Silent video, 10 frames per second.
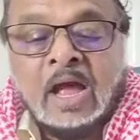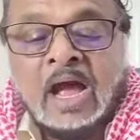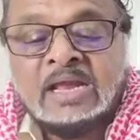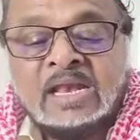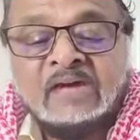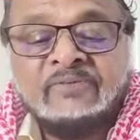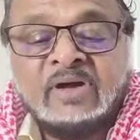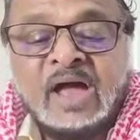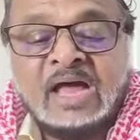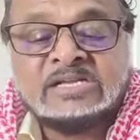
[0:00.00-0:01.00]
I
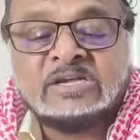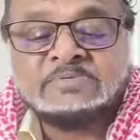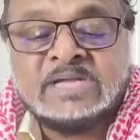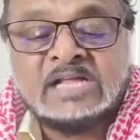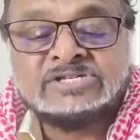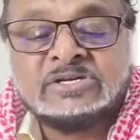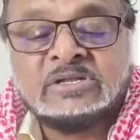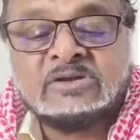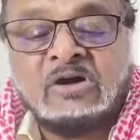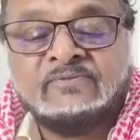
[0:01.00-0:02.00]
never had a
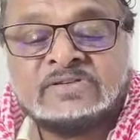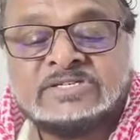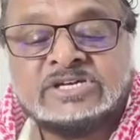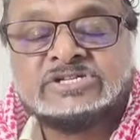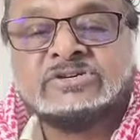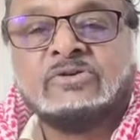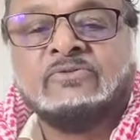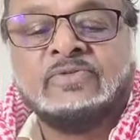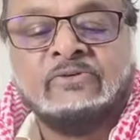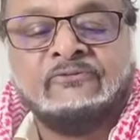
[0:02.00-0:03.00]
substantial conversation
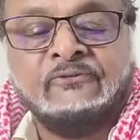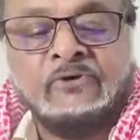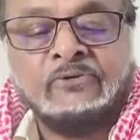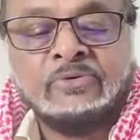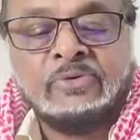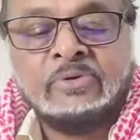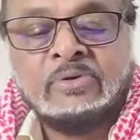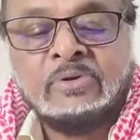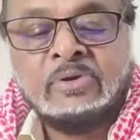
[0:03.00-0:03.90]
over the phone